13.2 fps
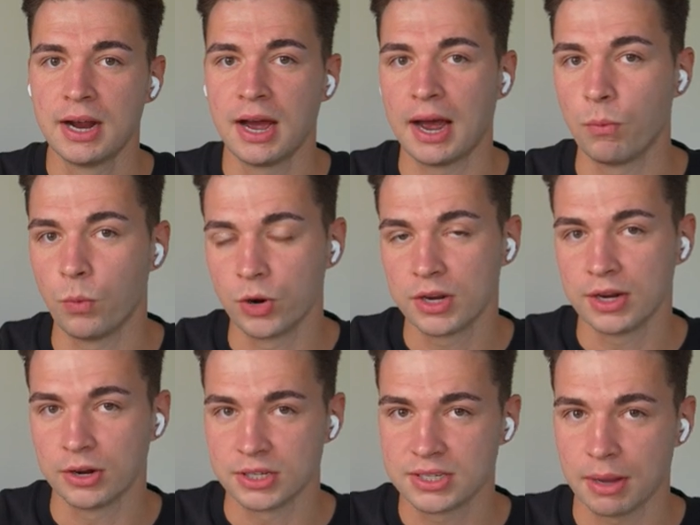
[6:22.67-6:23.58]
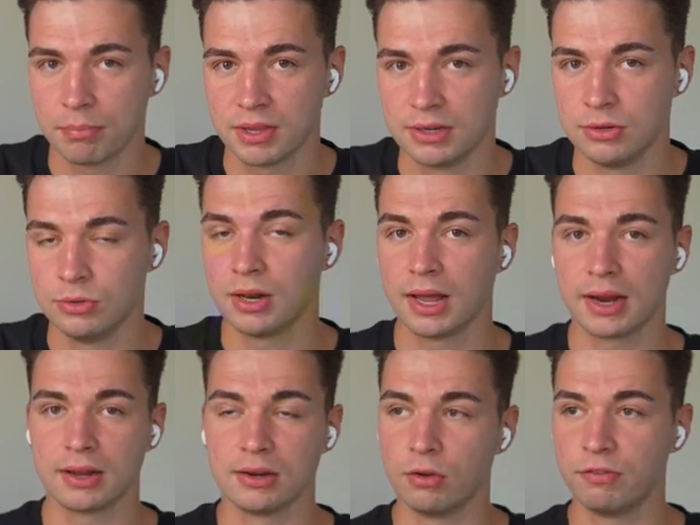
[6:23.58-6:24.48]
I'm working on something new, like a
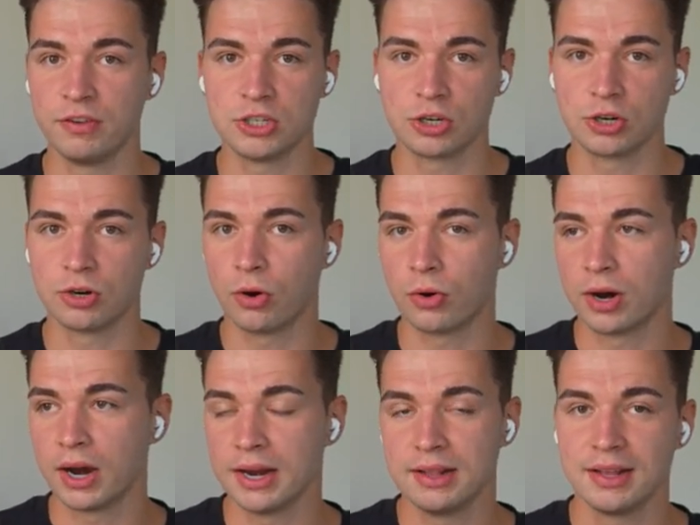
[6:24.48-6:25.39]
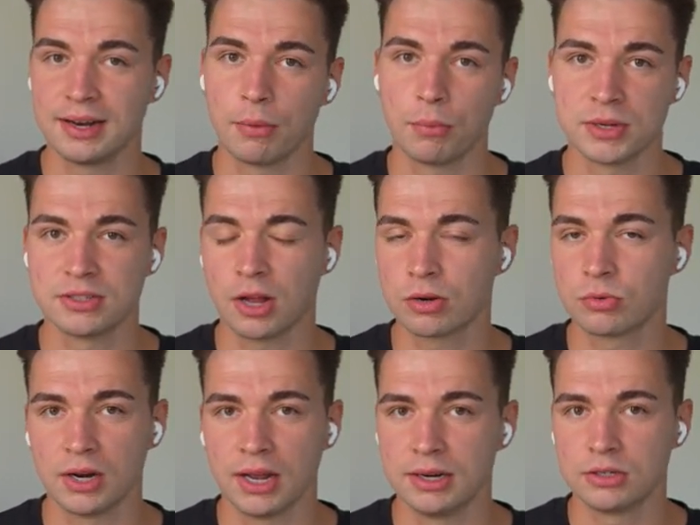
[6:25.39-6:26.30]
new feature or anything that was not
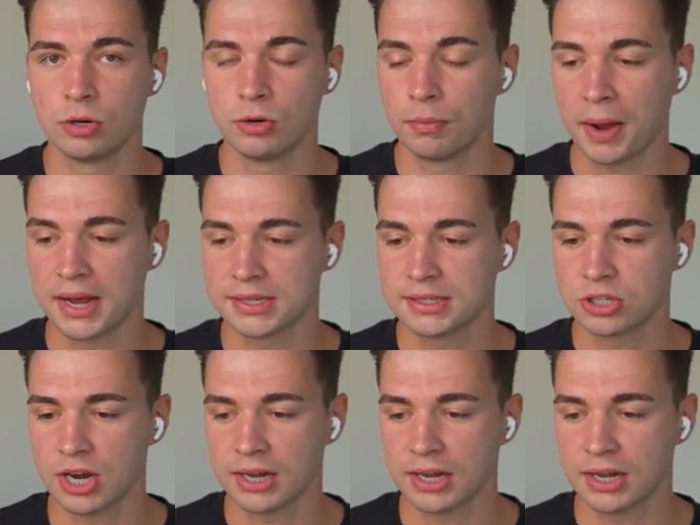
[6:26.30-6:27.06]
related to the past chat,